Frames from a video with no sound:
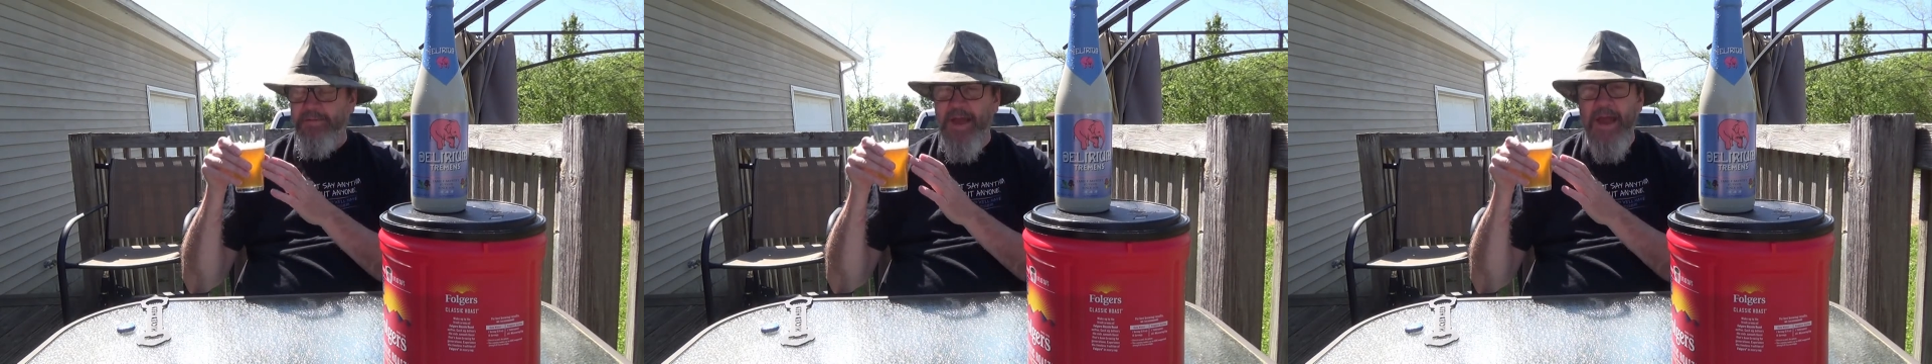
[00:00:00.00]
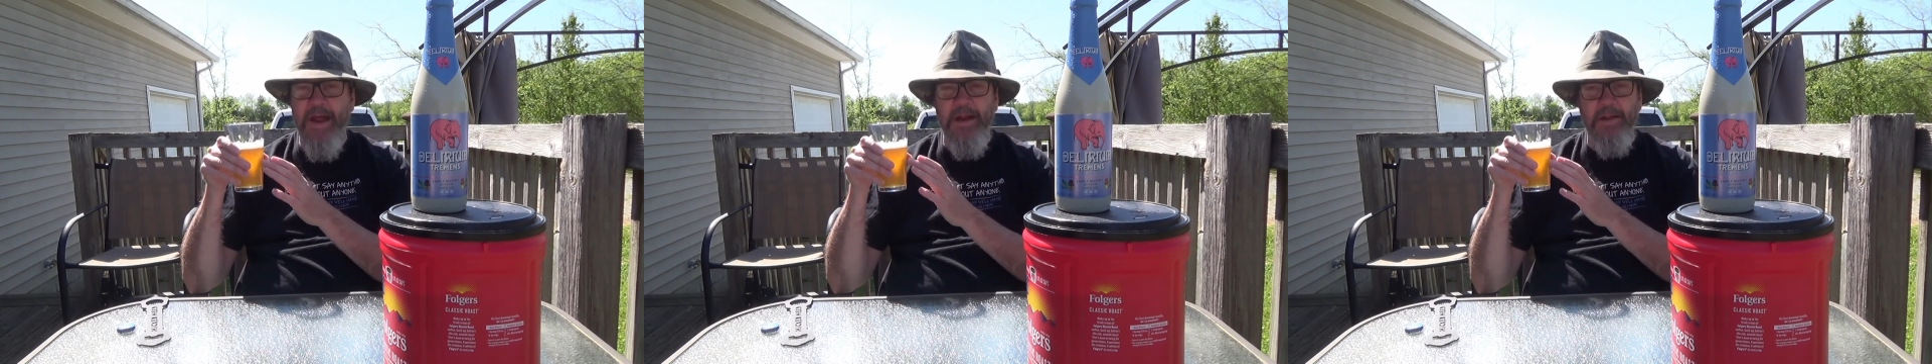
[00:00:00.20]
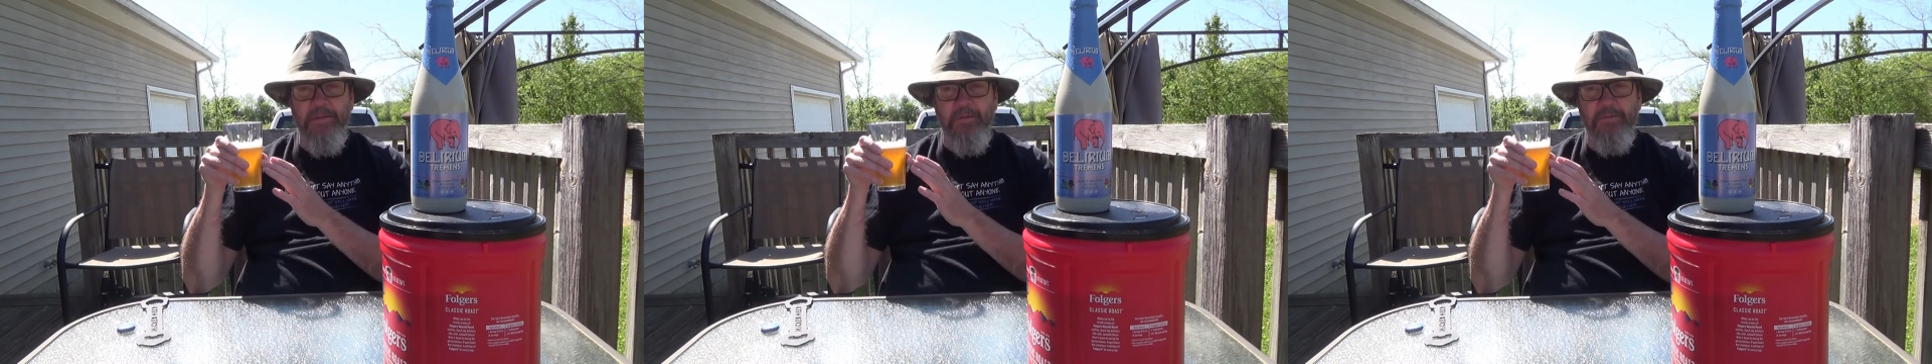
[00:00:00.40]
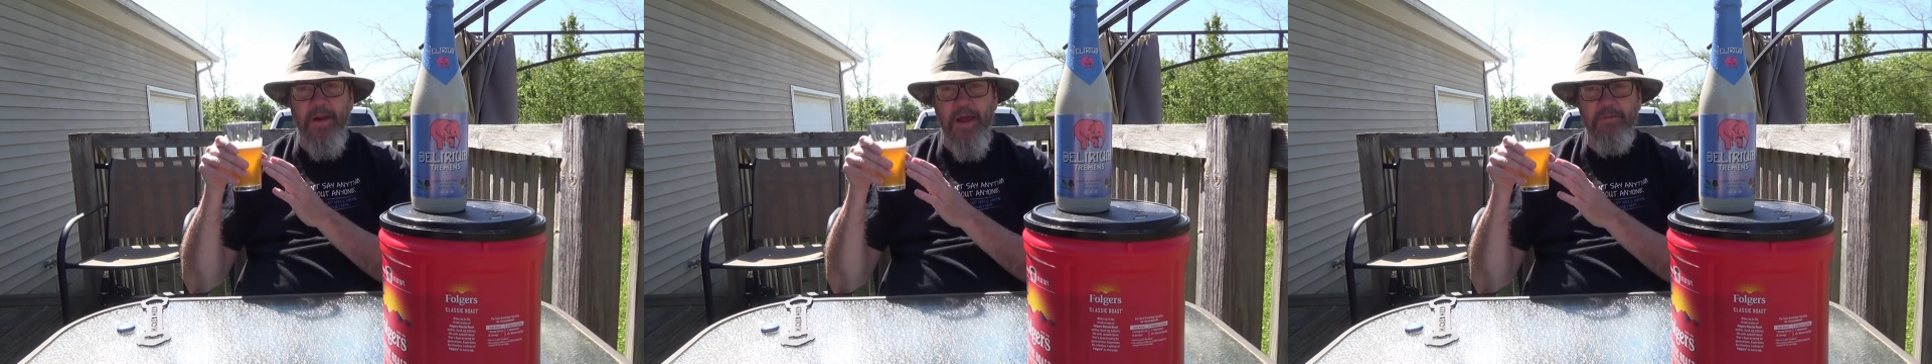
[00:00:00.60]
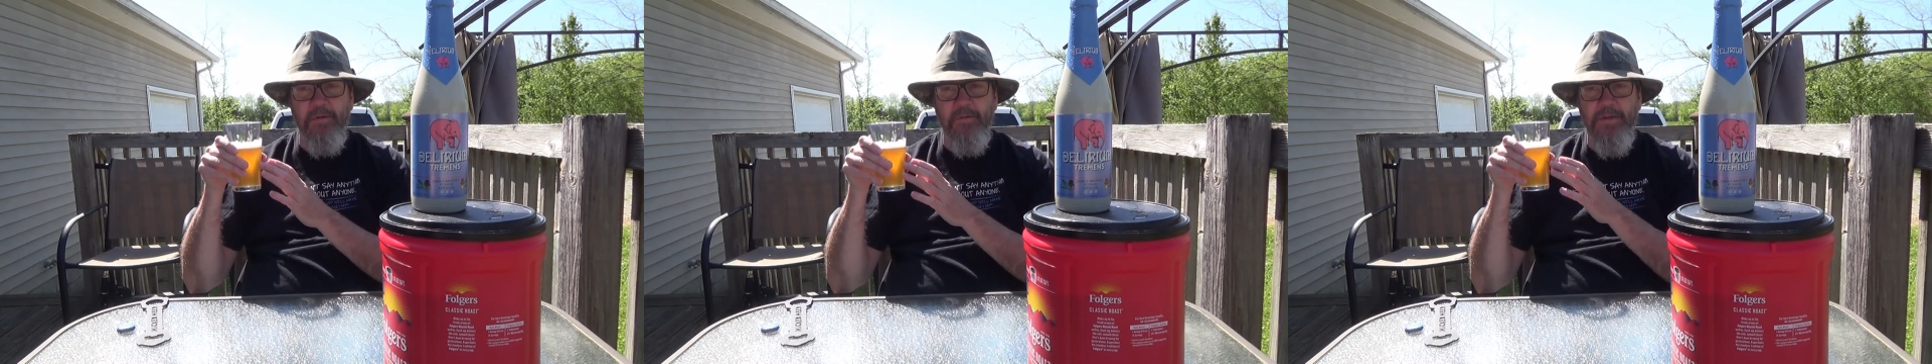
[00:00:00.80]
that in the
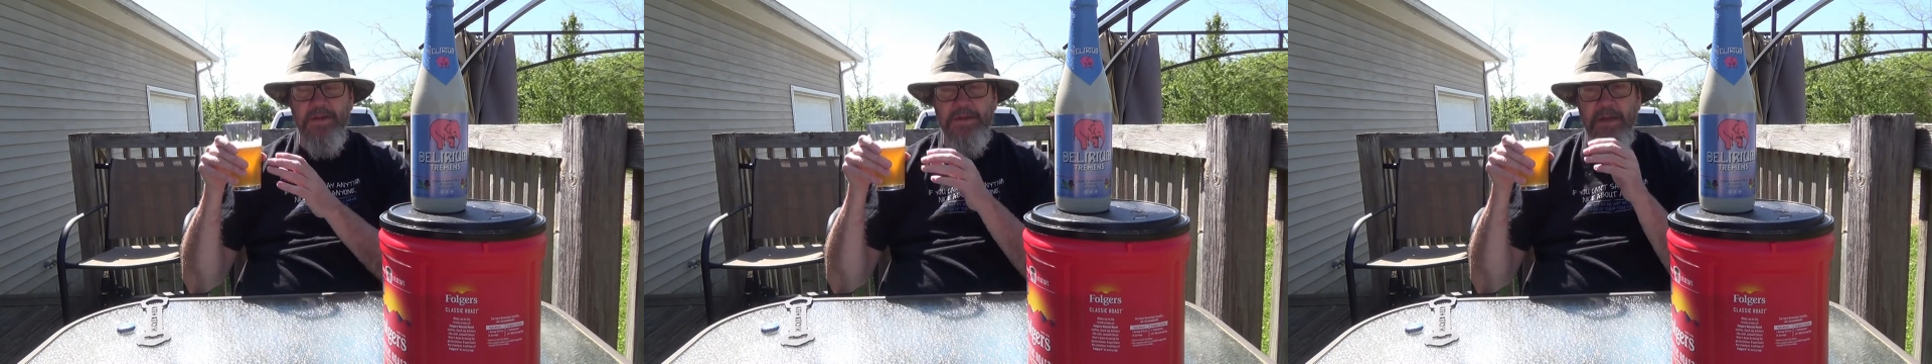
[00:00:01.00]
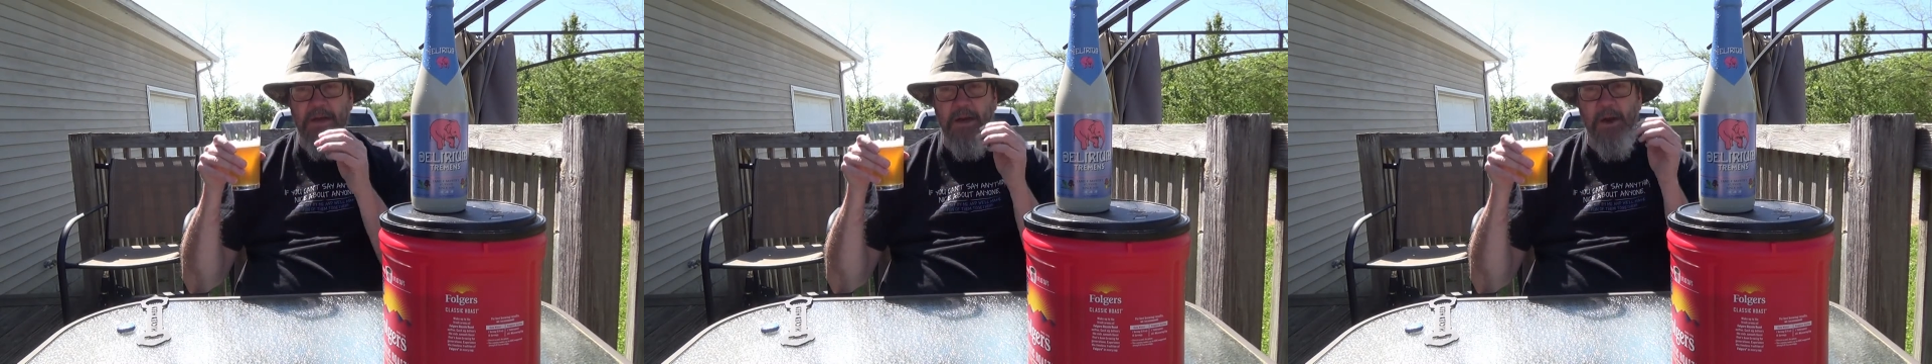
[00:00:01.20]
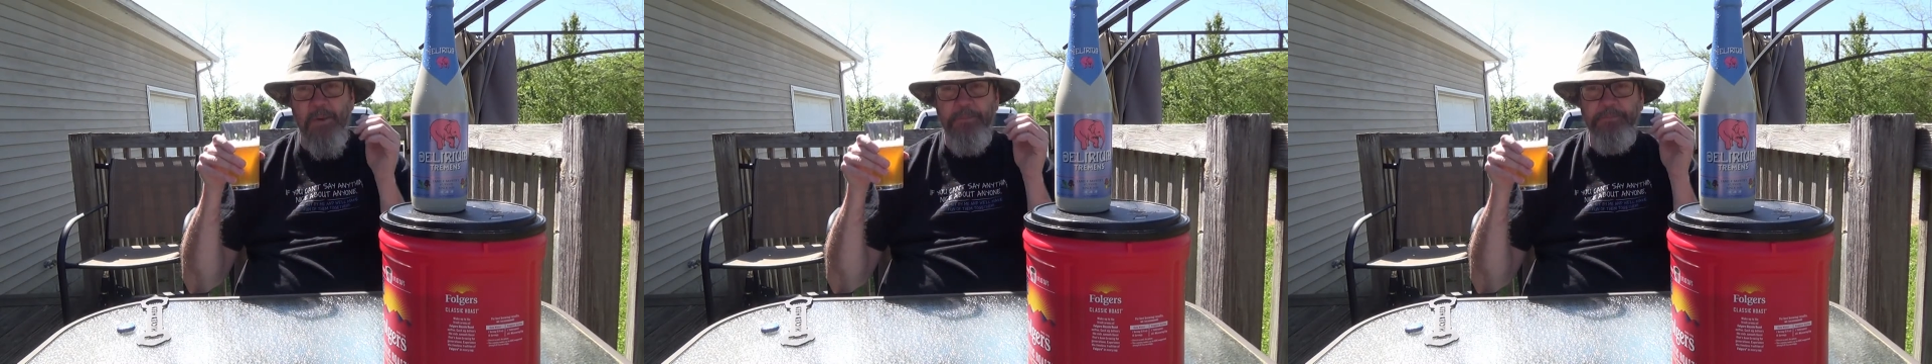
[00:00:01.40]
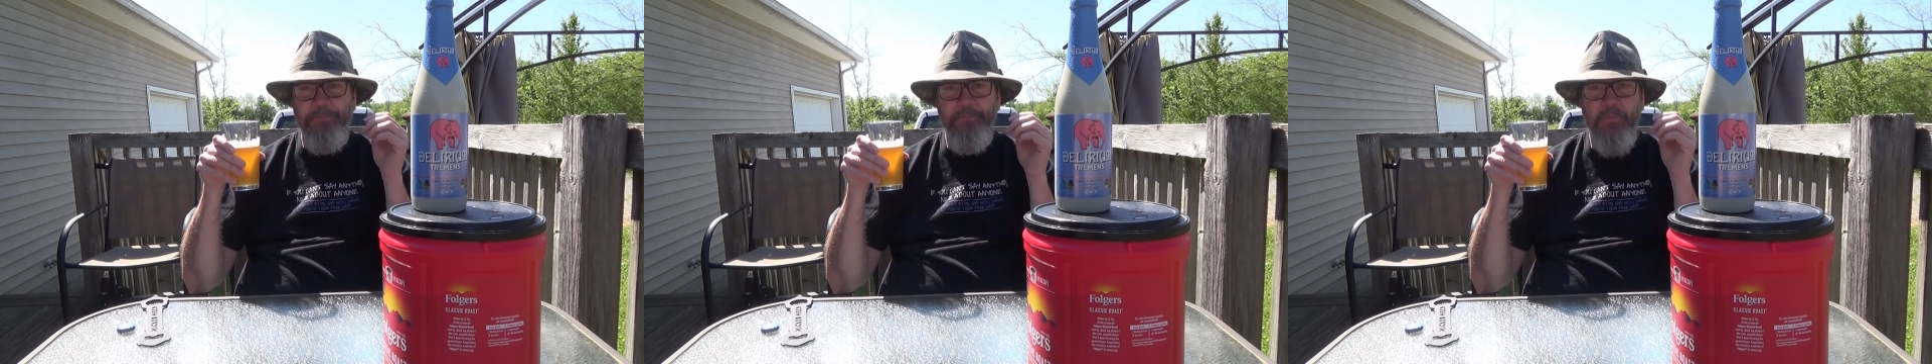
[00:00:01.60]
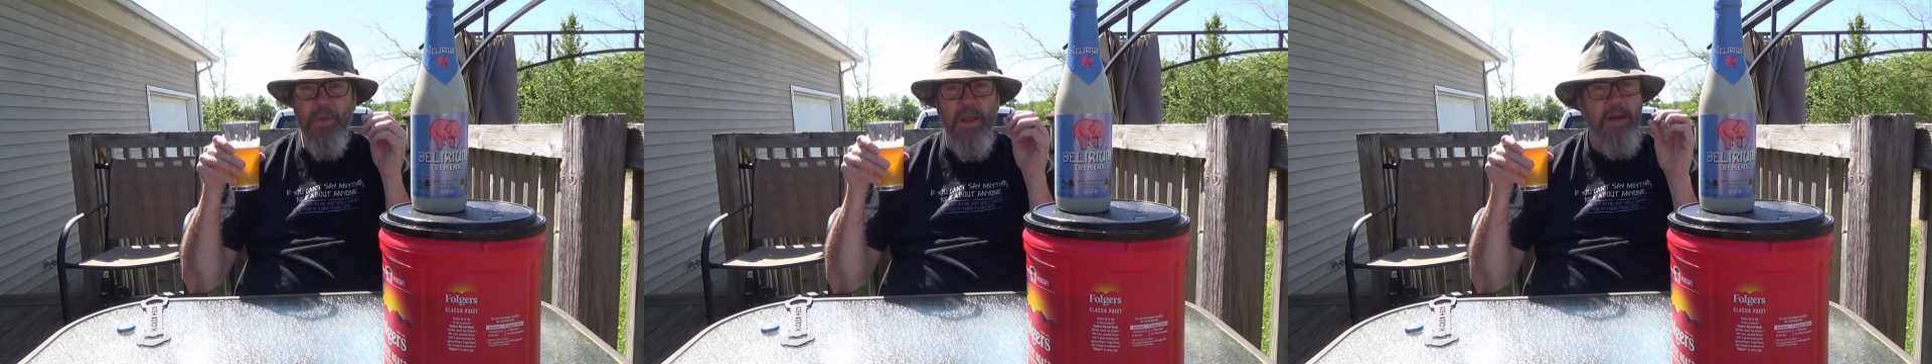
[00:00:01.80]
flavor of this here,
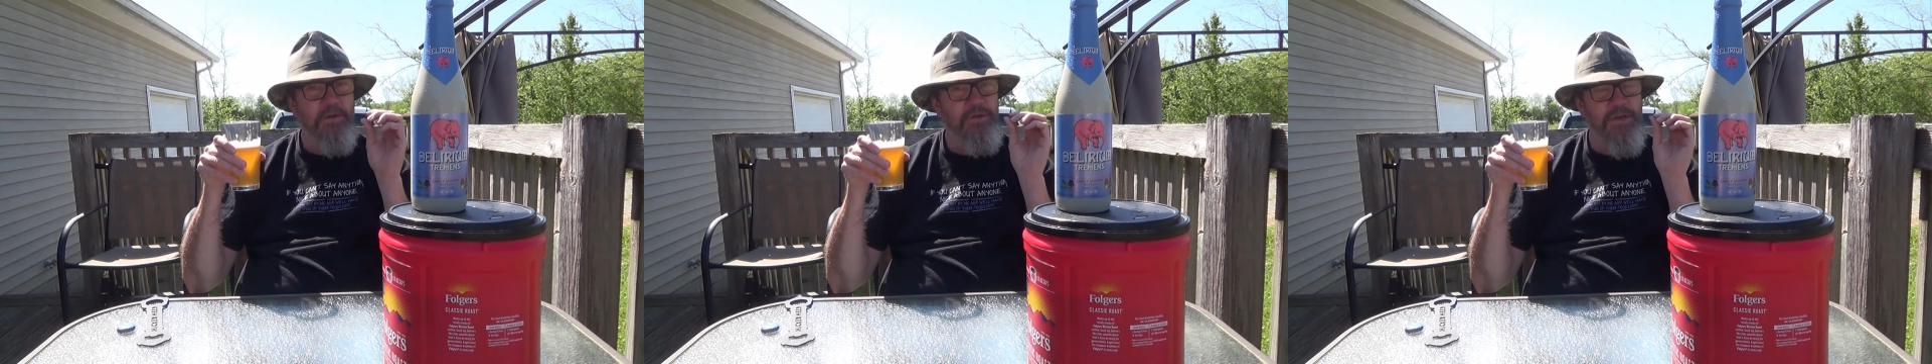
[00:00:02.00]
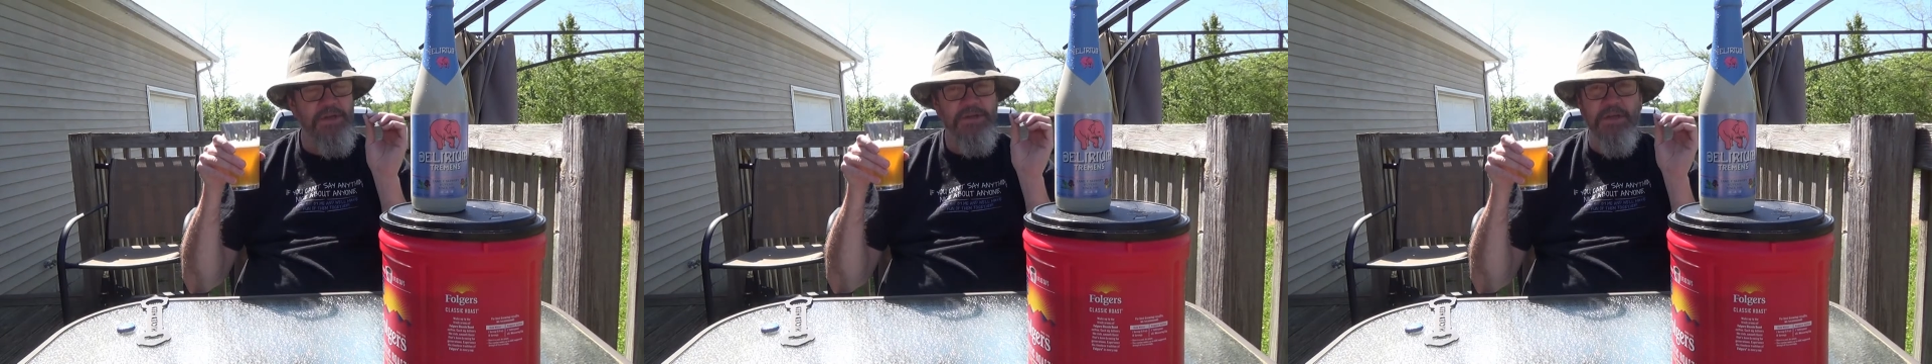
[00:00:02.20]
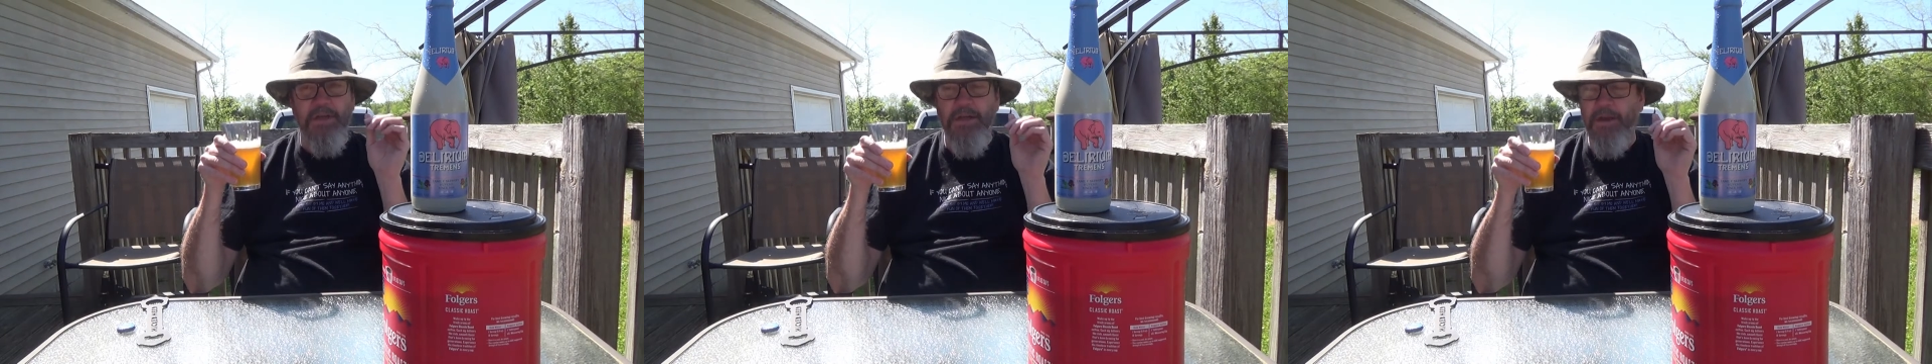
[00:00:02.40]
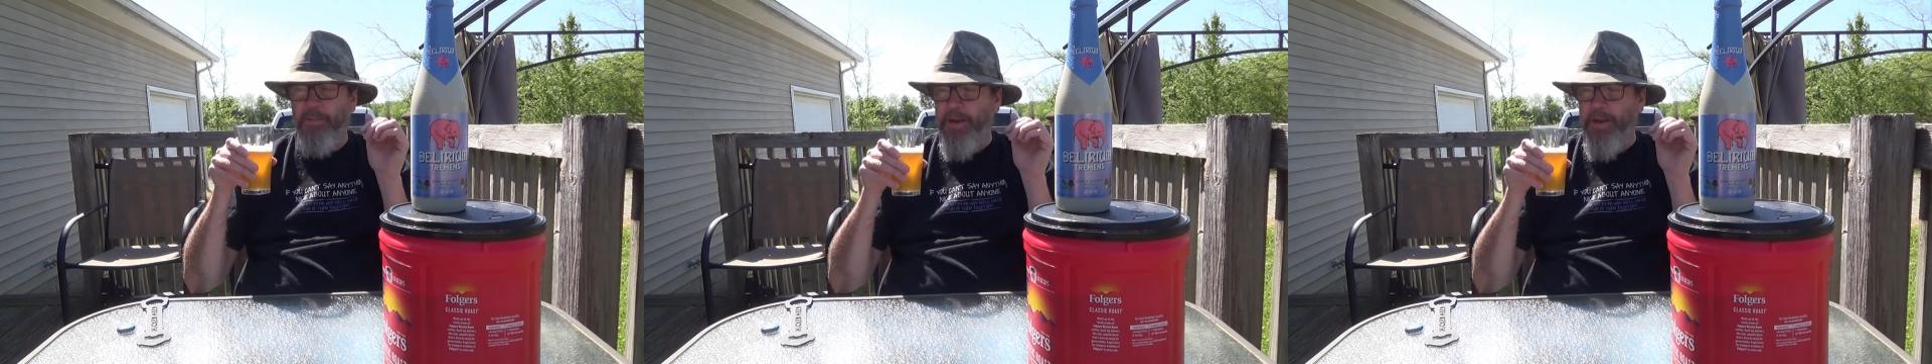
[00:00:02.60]
just a little